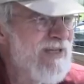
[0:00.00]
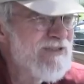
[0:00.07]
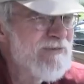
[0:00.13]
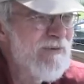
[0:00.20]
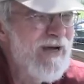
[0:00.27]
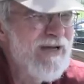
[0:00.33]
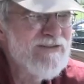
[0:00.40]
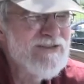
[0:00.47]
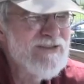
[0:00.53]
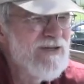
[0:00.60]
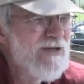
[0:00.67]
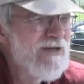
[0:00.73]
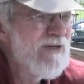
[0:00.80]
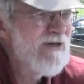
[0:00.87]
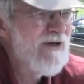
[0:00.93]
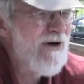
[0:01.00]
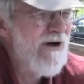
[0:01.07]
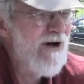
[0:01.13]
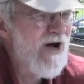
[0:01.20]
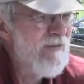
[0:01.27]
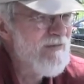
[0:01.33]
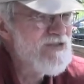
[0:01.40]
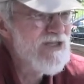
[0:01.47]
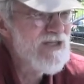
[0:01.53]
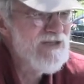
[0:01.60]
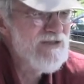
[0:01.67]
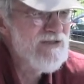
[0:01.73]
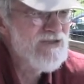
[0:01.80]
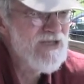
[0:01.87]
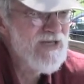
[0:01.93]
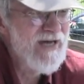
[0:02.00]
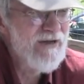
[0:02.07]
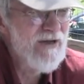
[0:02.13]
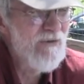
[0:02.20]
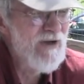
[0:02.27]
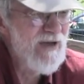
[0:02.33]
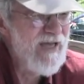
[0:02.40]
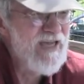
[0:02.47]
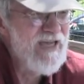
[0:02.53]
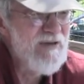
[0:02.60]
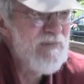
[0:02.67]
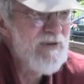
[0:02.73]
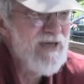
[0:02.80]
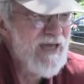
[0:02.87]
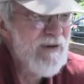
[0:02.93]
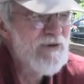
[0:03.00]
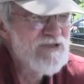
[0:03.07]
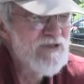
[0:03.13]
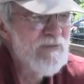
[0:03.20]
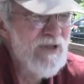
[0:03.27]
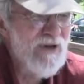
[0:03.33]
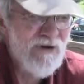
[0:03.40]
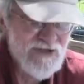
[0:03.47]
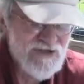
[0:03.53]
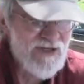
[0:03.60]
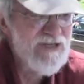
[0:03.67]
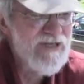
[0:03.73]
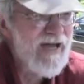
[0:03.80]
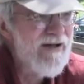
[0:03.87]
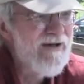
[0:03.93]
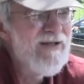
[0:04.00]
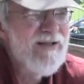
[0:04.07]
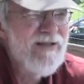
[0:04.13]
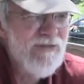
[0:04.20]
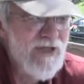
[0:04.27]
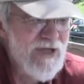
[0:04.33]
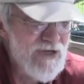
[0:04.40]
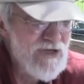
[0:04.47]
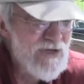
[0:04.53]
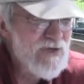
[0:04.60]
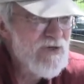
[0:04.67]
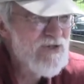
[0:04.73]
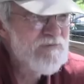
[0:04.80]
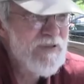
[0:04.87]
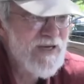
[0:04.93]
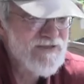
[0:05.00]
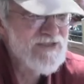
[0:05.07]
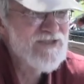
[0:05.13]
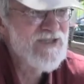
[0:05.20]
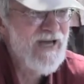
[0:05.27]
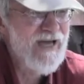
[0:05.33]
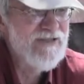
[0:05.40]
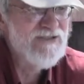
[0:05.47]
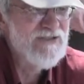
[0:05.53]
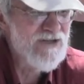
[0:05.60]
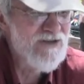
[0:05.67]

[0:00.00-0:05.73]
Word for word: Express. Um, she she had a, a EPA whistleblower said, yeah, they use pesticides to